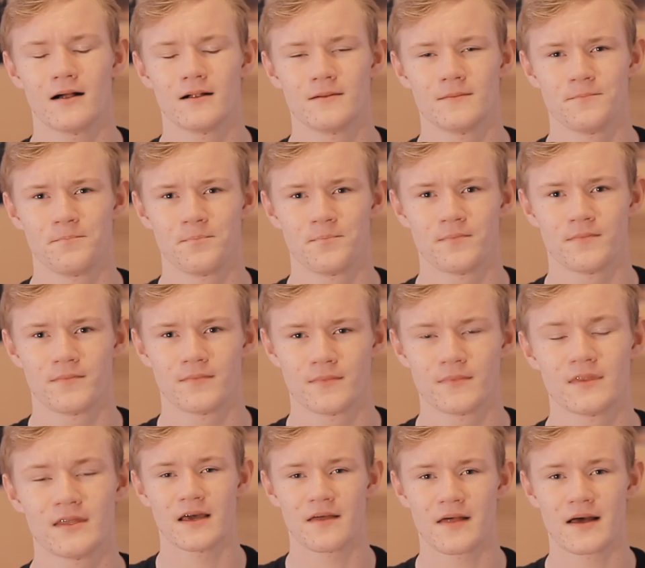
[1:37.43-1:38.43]
Yeah.
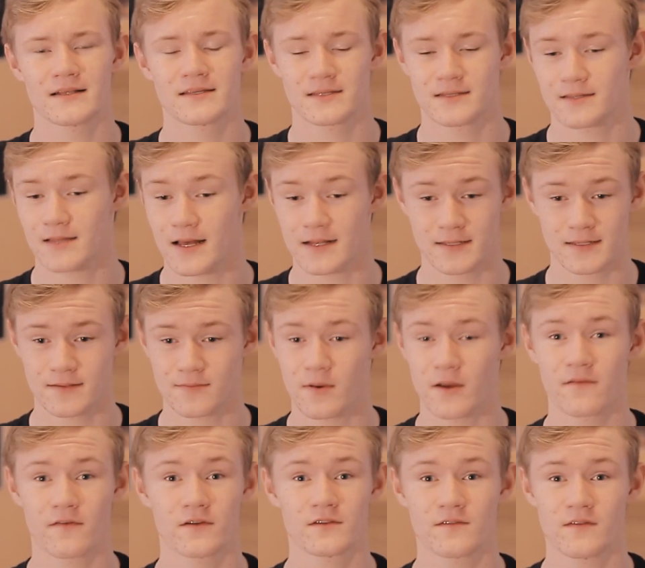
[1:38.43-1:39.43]
Yeah, that's
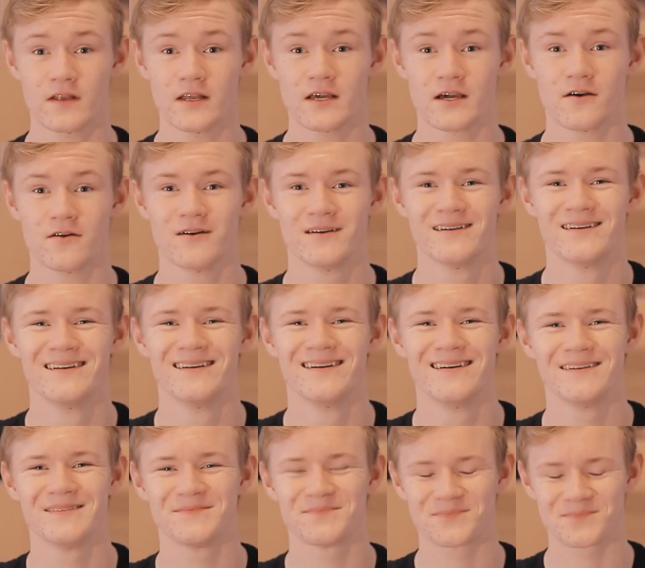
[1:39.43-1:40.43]
that's my first video.